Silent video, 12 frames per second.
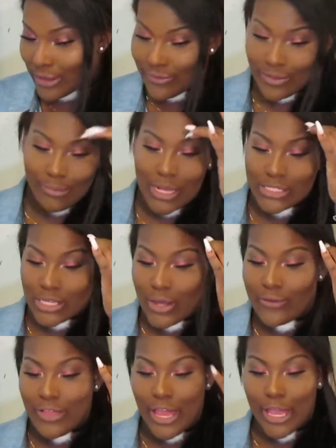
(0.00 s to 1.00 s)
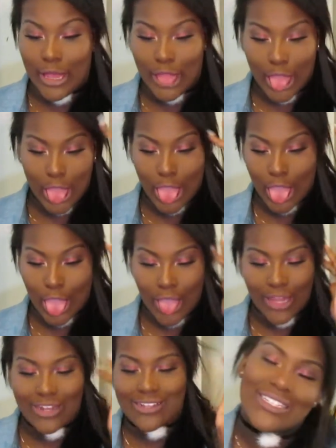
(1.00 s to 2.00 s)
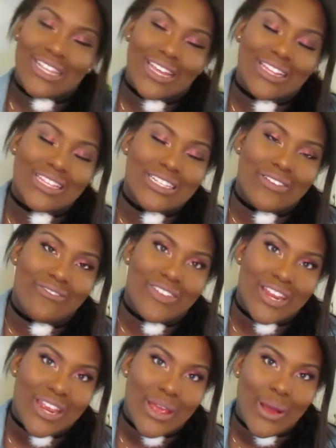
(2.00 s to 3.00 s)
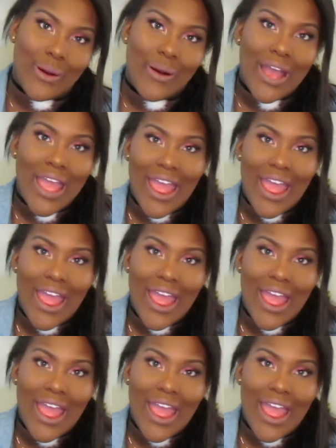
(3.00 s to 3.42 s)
feeling myself like, I like this video.